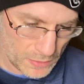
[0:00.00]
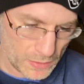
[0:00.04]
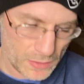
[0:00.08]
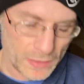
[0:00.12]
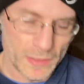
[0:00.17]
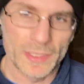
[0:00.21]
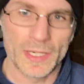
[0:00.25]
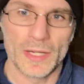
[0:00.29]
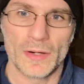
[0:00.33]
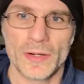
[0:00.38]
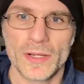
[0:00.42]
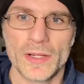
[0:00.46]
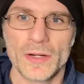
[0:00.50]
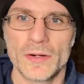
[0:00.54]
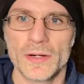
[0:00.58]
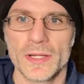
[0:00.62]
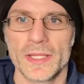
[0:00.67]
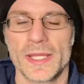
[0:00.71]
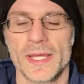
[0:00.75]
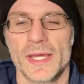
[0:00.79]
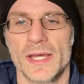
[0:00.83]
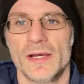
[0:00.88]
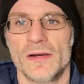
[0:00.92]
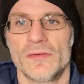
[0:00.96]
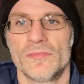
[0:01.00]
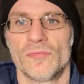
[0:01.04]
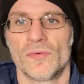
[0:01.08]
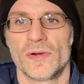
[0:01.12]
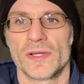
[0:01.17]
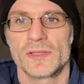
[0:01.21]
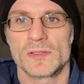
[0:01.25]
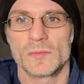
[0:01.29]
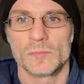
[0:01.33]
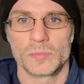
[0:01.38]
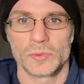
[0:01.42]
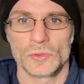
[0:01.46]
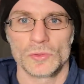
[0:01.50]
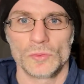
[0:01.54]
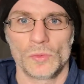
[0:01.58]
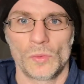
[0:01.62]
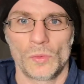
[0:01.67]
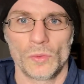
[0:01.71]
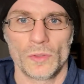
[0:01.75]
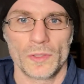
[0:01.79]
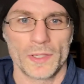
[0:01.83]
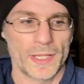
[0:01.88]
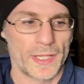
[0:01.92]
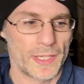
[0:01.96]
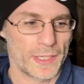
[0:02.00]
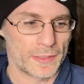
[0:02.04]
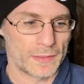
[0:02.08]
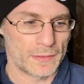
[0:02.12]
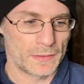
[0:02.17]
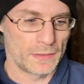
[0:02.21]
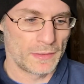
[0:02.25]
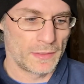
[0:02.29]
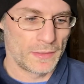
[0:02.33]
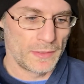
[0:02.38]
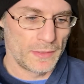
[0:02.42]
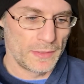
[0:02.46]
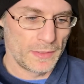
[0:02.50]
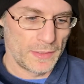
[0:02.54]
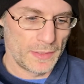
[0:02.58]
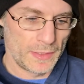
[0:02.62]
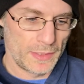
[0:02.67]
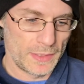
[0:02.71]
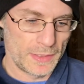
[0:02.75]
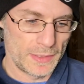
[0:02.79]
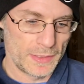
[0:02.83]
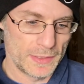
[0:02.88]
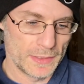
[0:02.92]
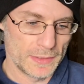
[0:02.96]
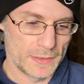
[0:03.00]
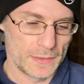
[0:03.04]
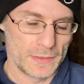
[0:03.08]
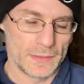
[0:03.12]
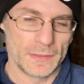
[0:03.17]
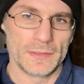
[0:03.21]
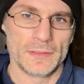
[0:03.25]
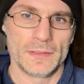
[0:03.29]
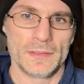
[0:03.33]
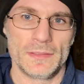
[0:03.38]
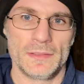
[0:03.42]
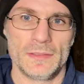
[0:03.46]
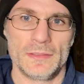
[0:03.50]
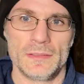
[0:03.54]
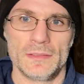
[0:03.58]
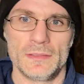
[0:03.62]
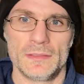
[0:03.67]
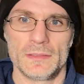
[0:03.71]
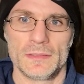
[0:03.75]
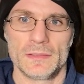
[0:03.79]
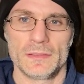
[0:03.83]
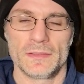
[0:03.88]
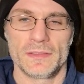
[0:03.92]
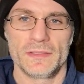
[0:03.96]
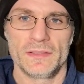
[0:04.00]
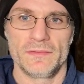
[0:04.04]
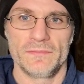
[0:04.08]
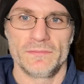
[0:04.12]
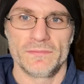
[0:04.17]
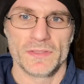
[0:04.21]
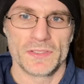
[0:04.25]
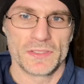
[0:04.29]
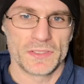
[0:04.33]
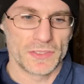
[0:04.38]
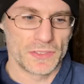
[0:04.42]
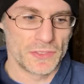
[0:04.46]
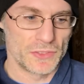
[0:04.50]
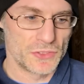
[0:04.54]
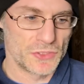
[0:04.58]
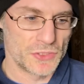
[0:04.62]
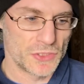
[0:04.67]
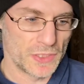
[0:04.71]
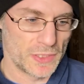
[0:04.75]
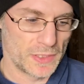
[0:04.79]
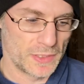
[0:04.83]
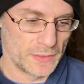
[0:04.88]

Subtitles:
Now I already have like the blue Hordak and the vintage,